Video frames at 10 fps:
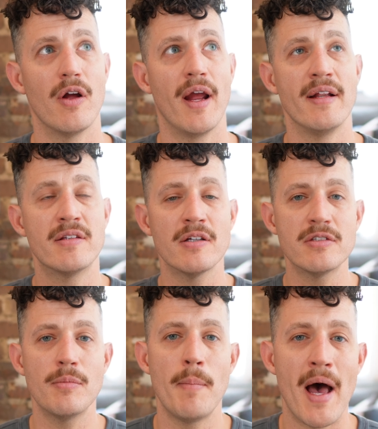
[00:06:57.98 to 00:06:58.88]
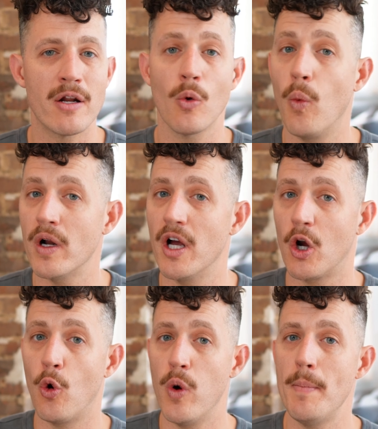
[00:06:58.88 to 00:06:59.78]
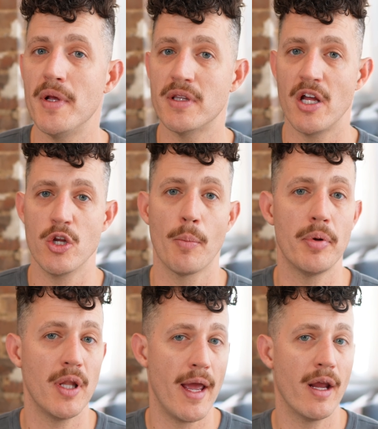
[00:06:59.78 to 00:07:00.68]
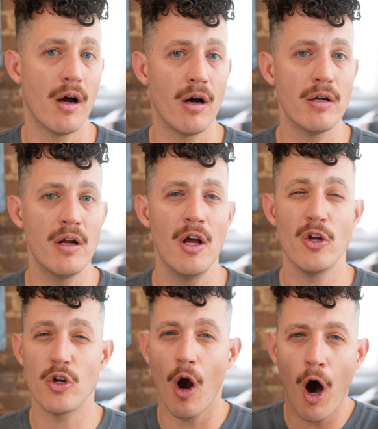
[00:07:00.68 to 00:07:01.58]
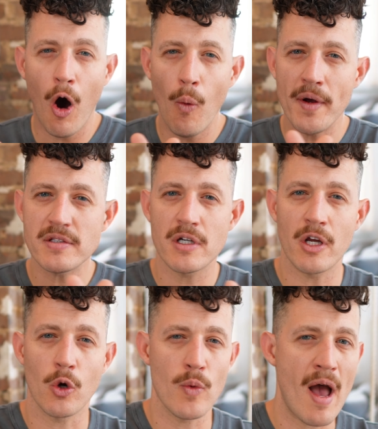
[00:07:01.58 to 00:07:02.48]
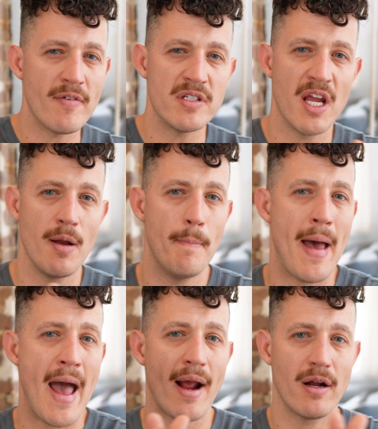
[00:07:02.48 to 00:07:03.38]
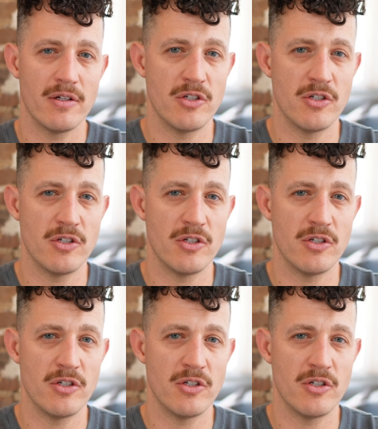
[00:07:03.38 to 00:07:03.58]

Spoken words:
it doesn't matter what equipment that you're playing on, you're always going to gravitate back